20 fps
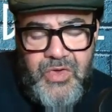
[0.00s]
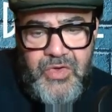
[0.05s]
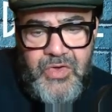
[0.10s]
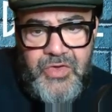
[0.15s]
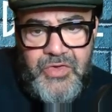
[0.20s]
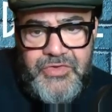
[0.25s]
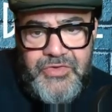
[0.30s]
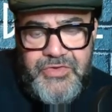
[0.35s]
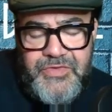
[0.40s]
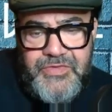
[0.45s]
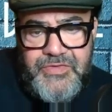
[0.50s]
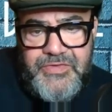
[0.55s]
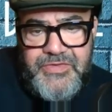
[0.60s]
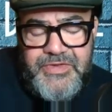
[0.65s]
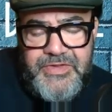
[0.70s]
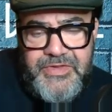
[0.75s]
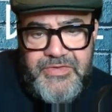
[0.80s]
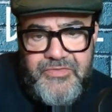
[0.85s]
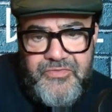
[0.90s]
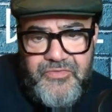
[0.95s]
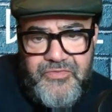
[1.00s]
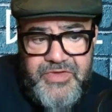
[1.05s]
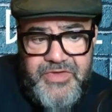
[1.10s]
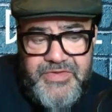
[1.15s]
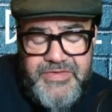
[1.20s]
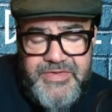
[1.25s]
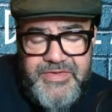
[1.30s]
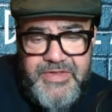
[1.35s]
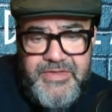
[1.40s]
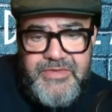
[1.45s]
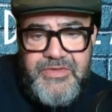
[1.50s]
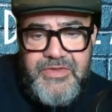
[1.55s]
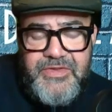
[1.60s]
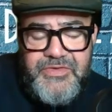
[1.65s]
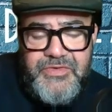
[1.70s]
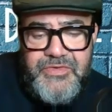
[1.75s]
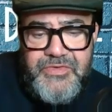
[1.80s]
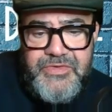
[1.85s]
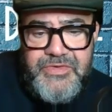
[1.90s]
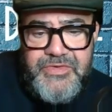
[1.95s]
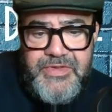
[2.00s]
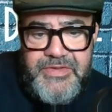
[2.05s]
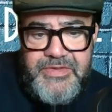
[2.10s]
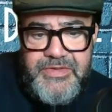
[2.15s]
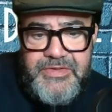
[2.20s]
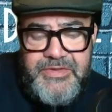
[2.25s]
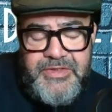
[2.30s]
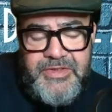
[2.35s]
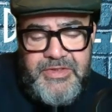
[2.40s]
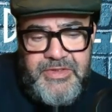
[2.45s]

urgency, reassessed, I should say.